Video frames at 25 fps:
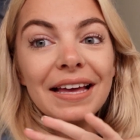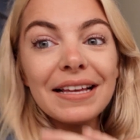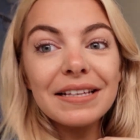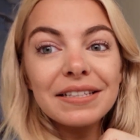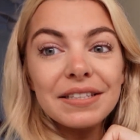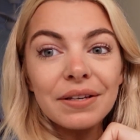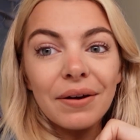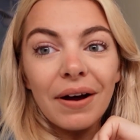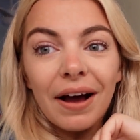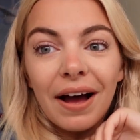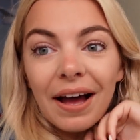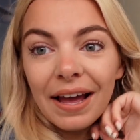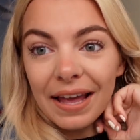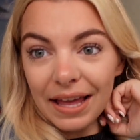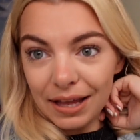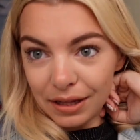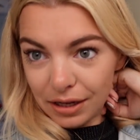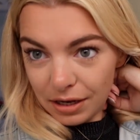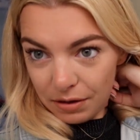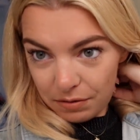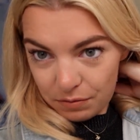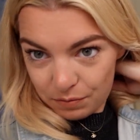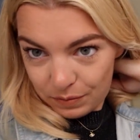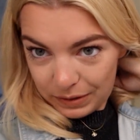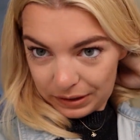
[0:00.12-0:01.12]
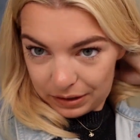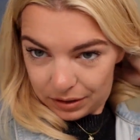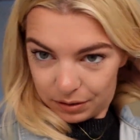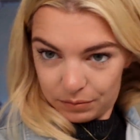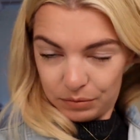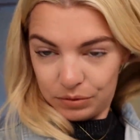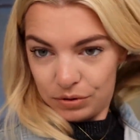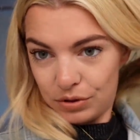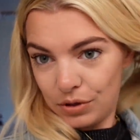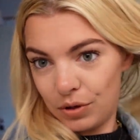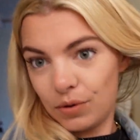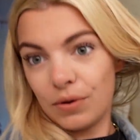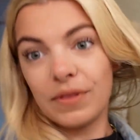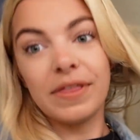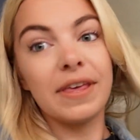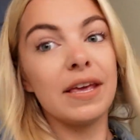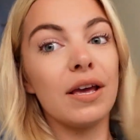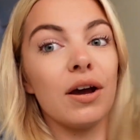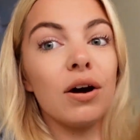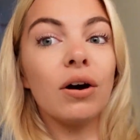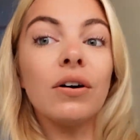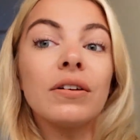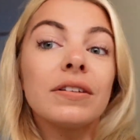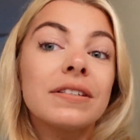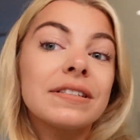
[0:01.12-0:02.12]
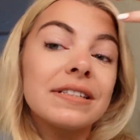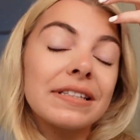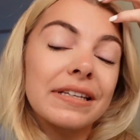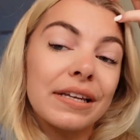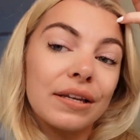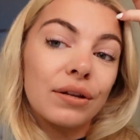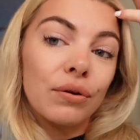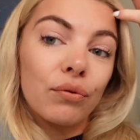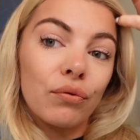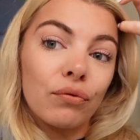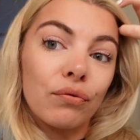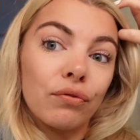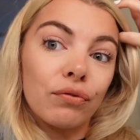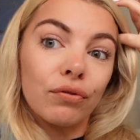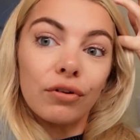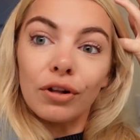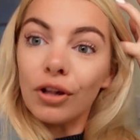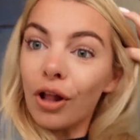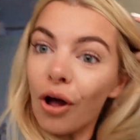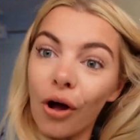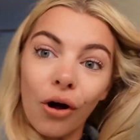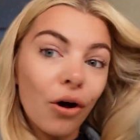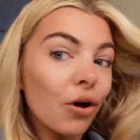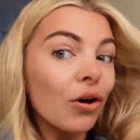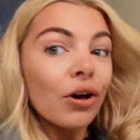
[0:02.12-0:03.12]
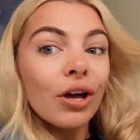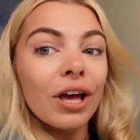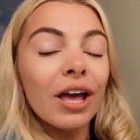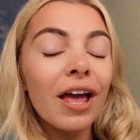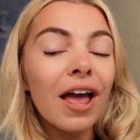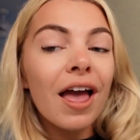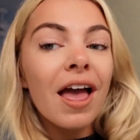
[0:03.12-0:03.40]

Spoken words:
so hi, hello and welcome to the Austin vlog.